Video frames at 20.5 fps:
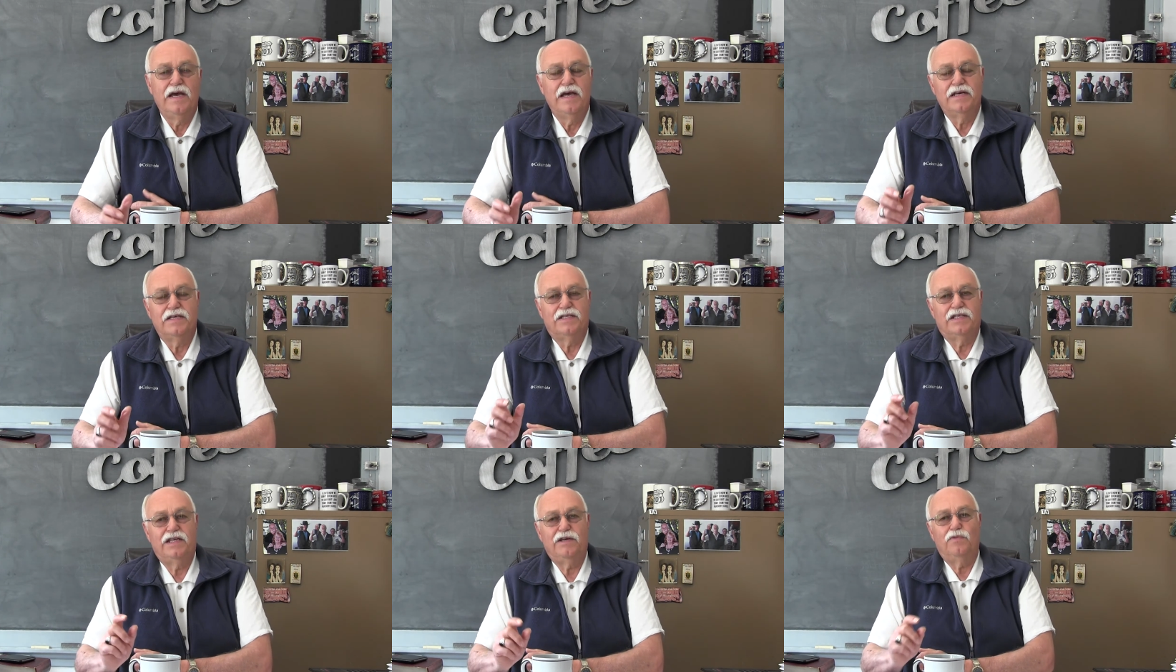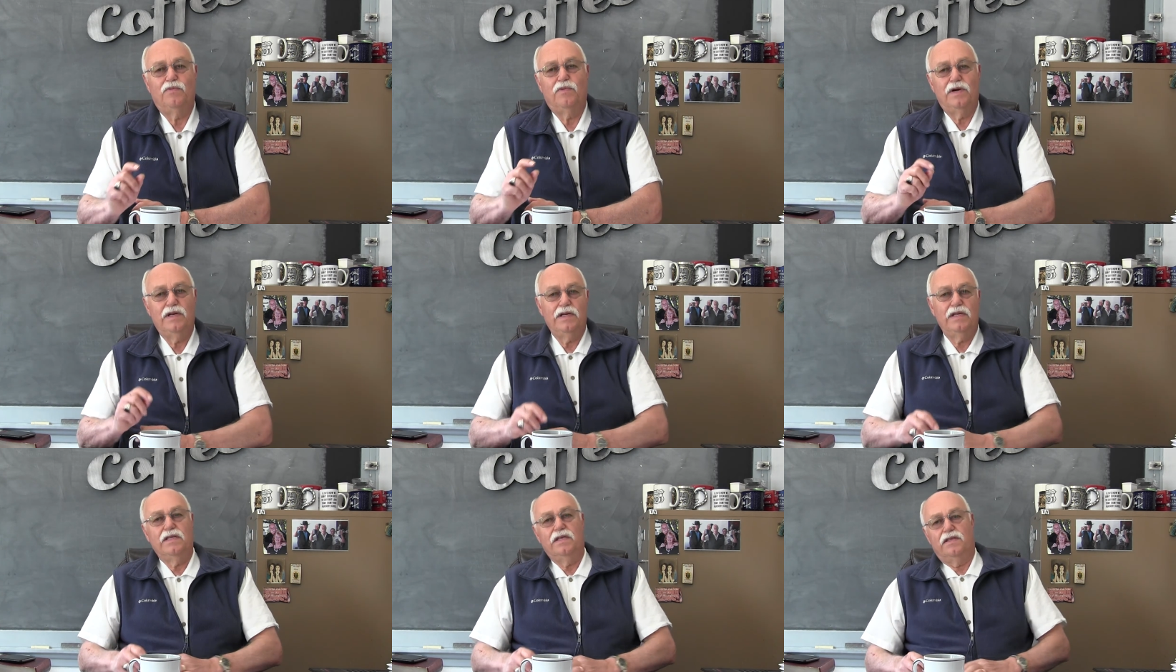See,
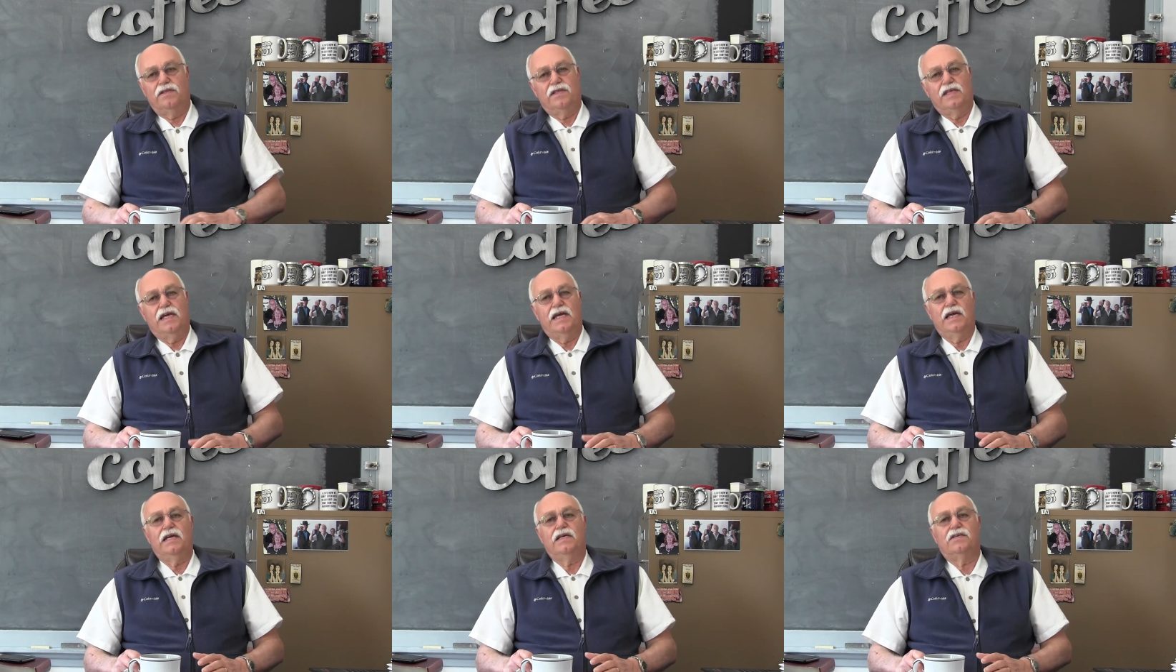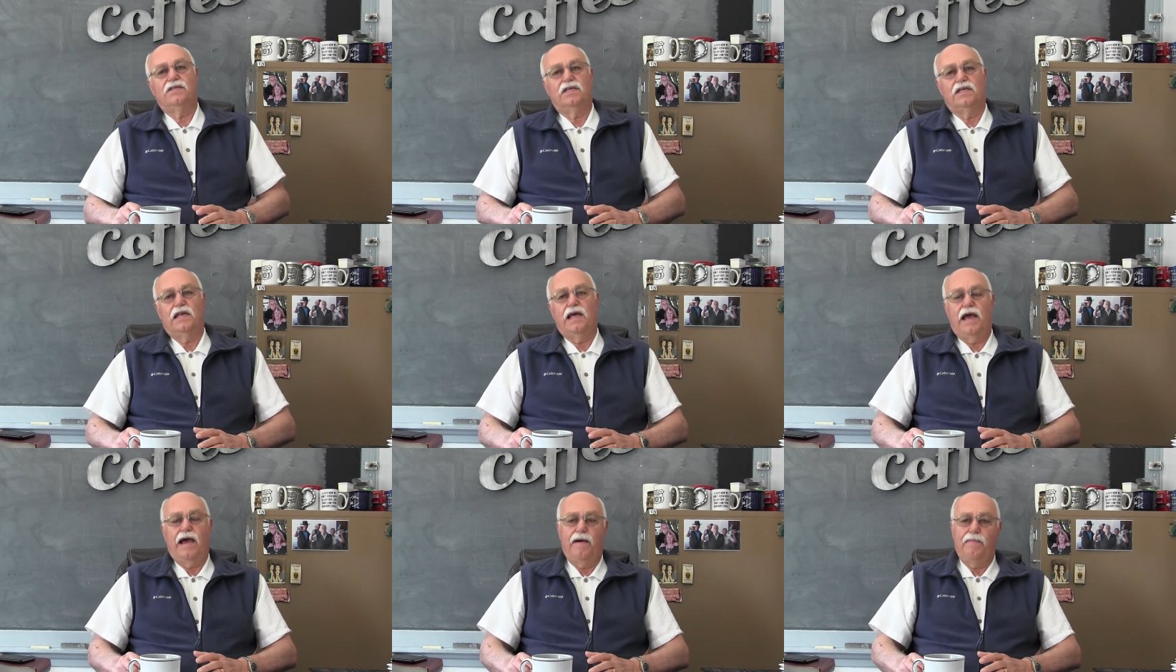one of the things
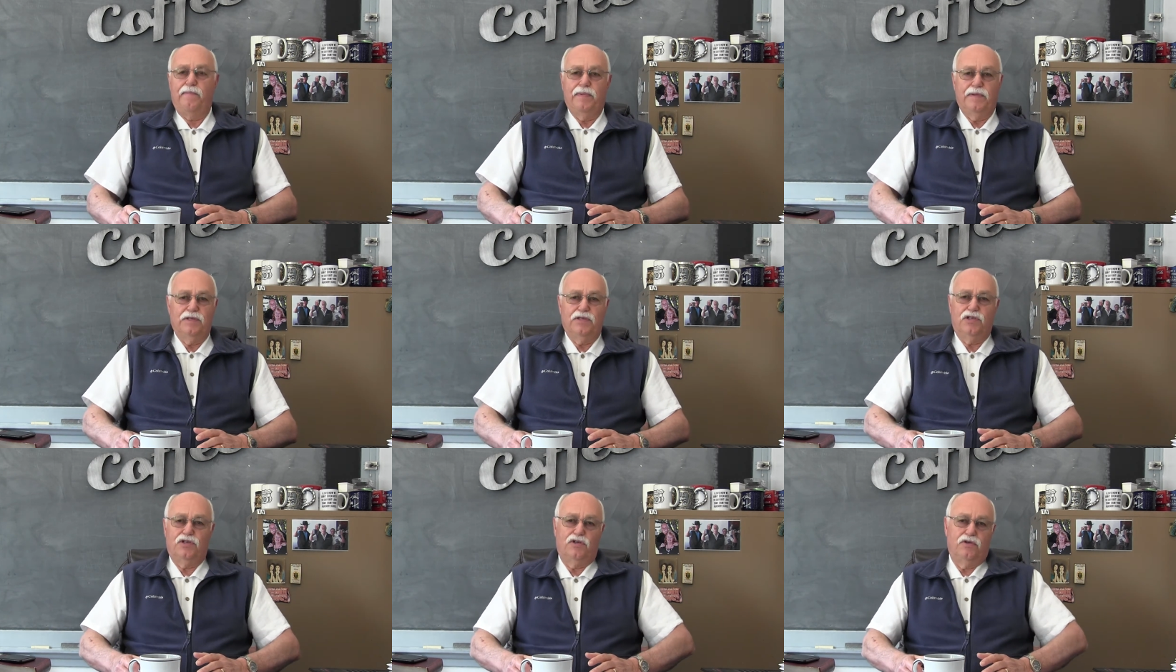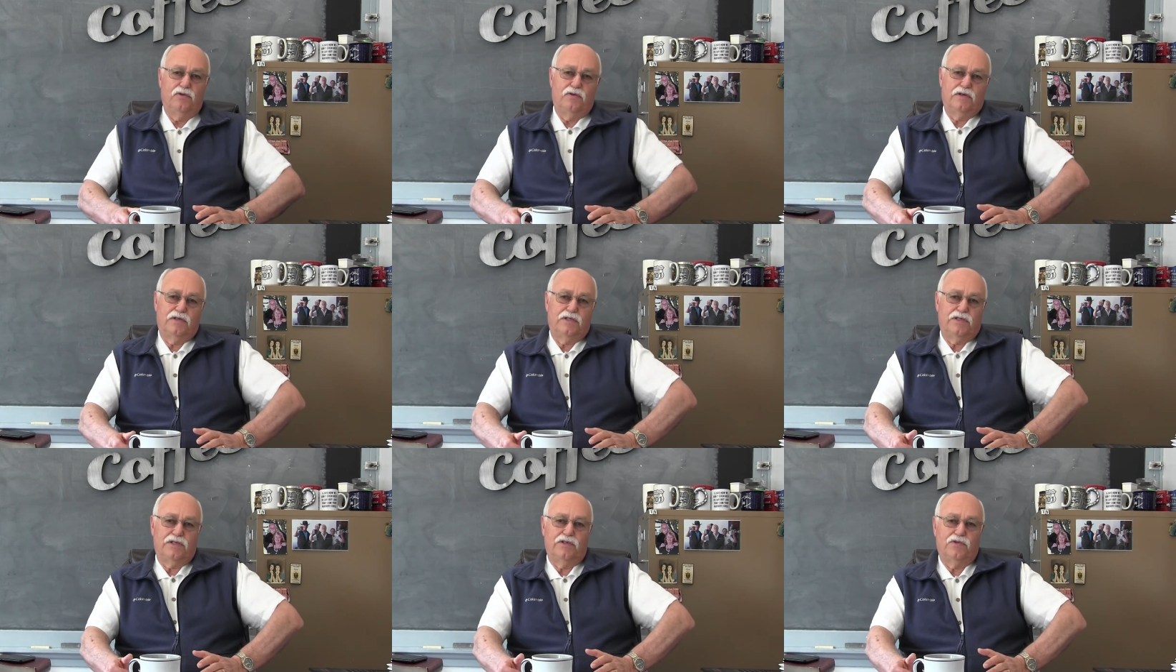that happens to
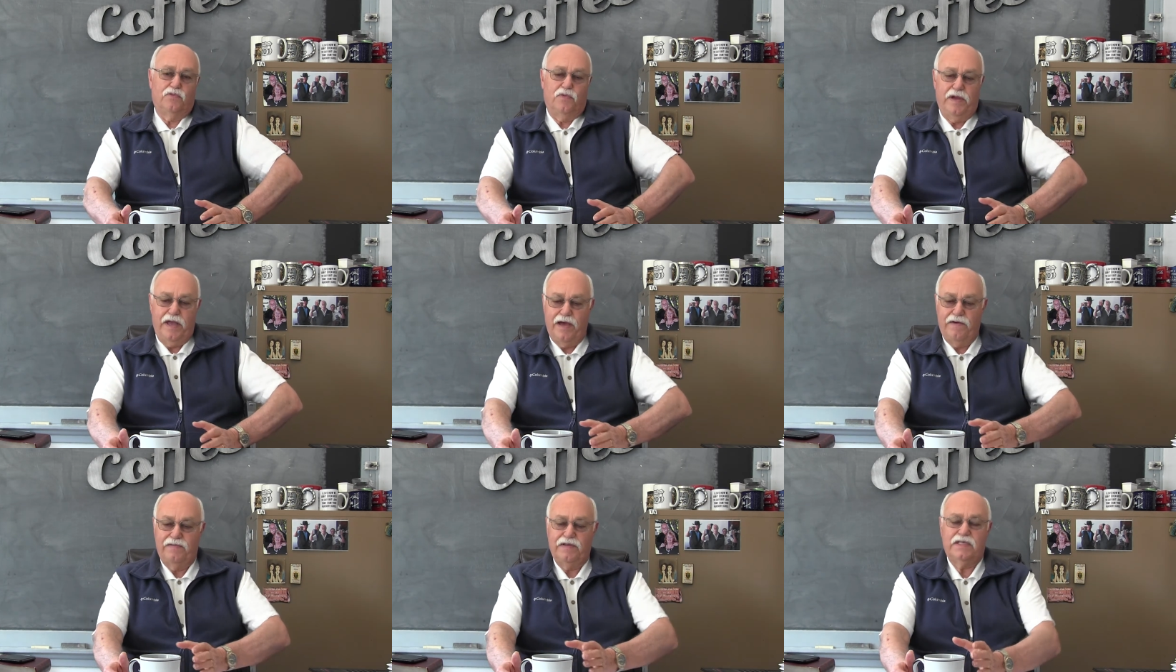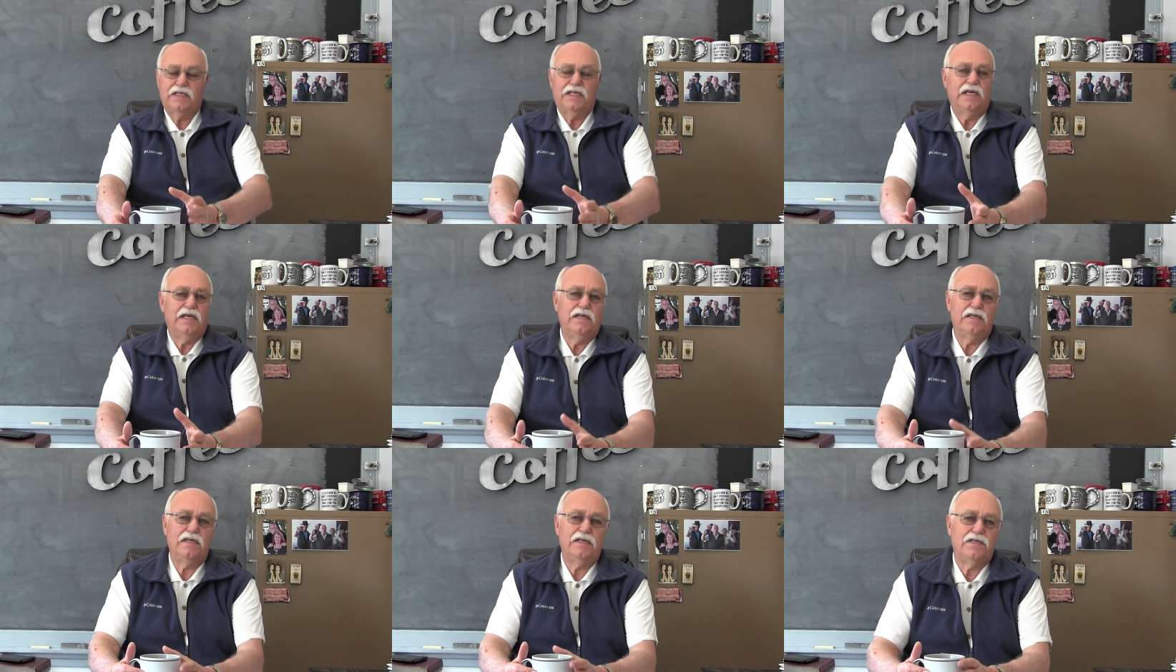us is we have a
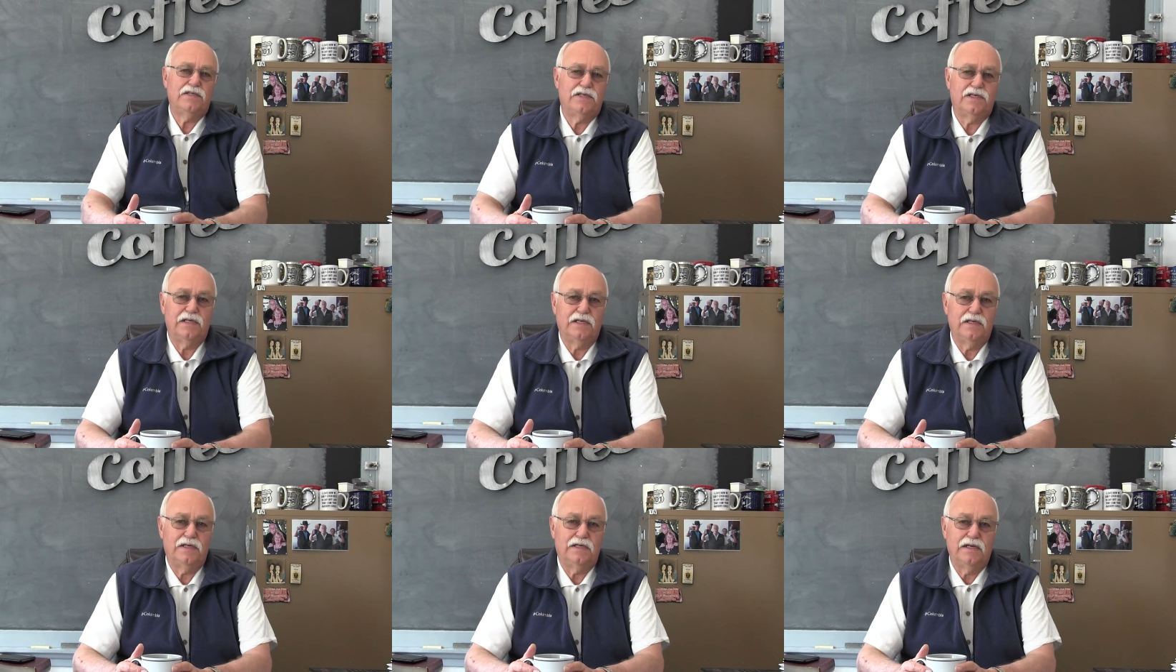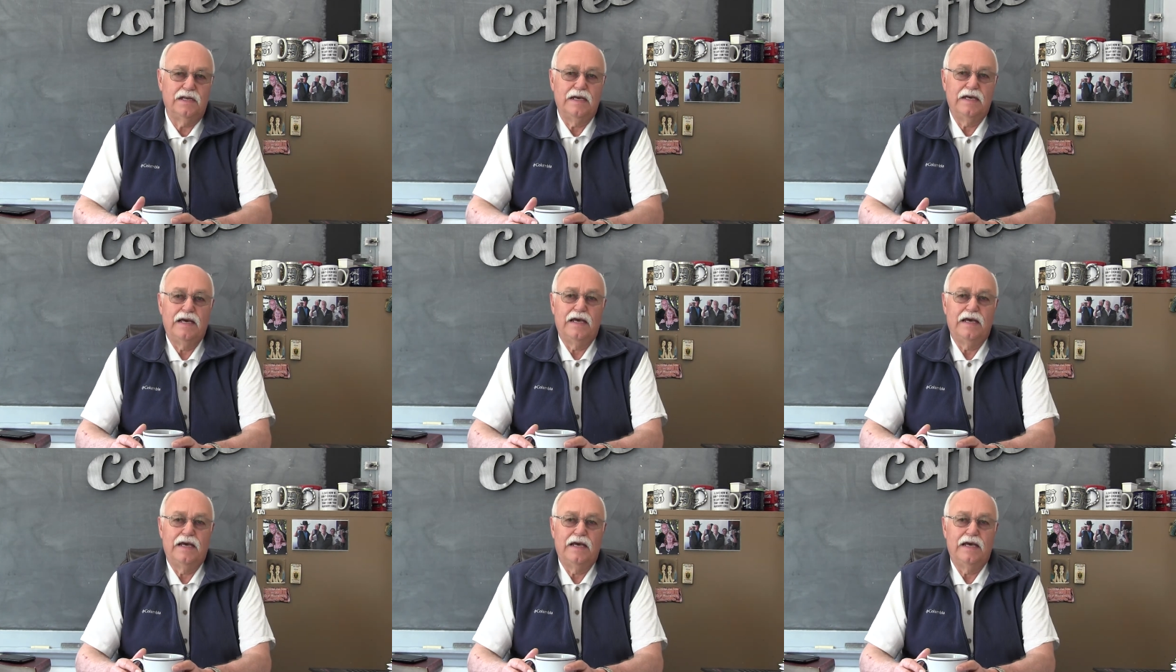tendency